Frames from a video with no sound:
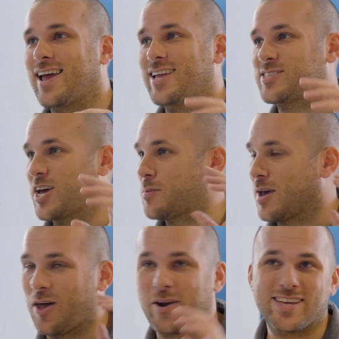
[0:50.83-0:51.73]
It's going to be
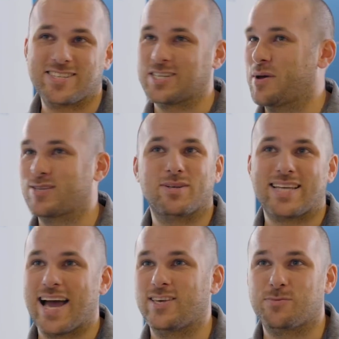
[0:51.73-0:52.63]
a lot easier to be able to
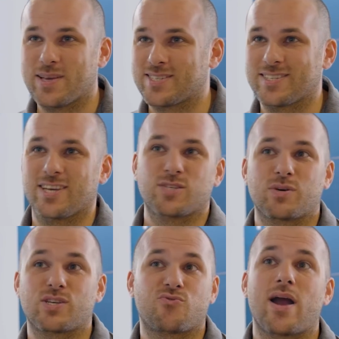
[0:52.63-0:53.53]
attack these businesses
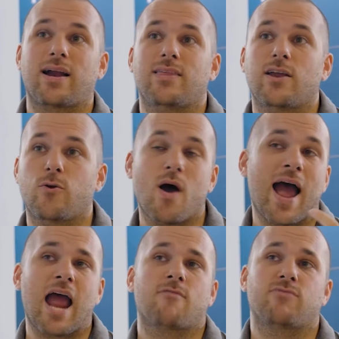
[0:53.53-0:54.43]
because, frankly, they do not
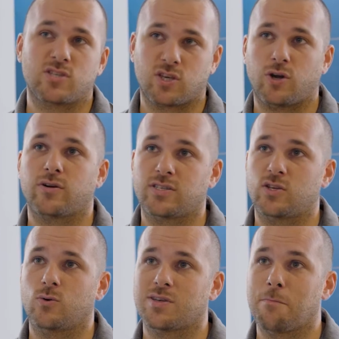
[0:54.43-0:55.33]
have the security
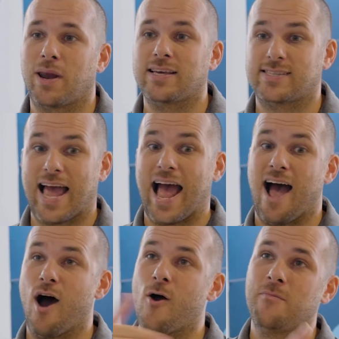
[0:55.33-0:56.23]
tools in place at
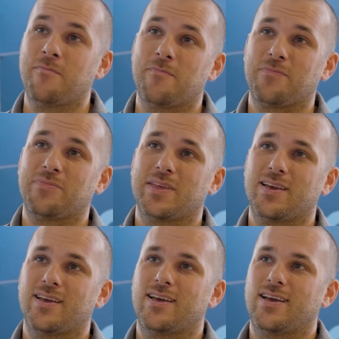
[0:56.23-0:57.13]
home
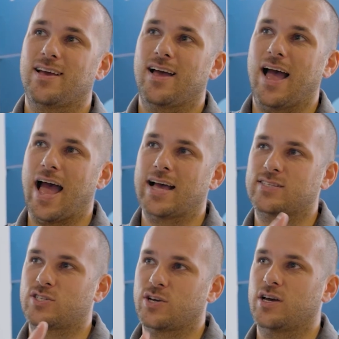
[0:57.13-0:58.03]

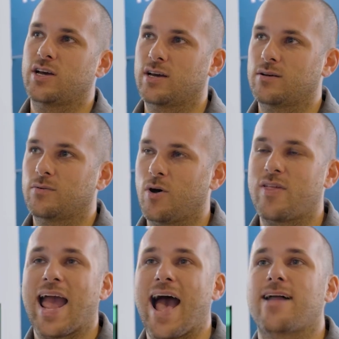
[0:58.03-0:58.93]
as to what
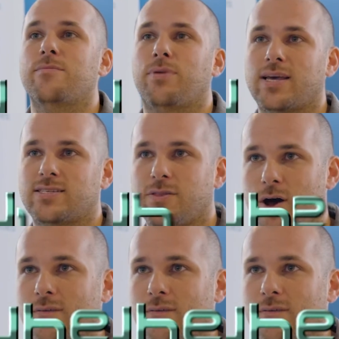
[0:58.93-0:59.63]
they had in place in the